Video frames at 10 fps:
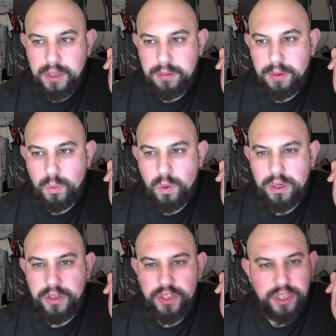on
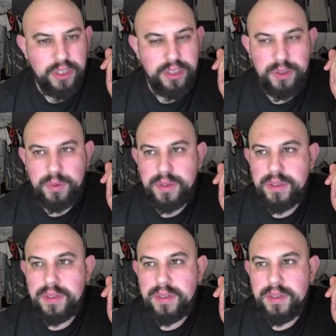you,
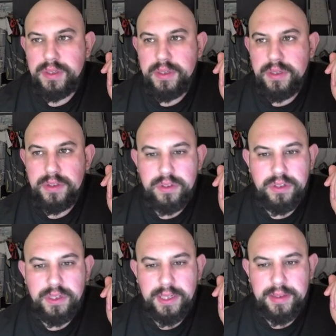do the
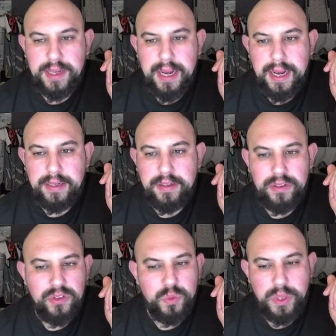attack,
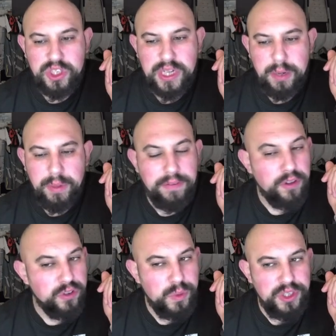switch out. We have got
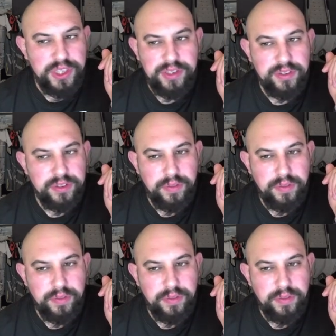switches and stuff like that, and we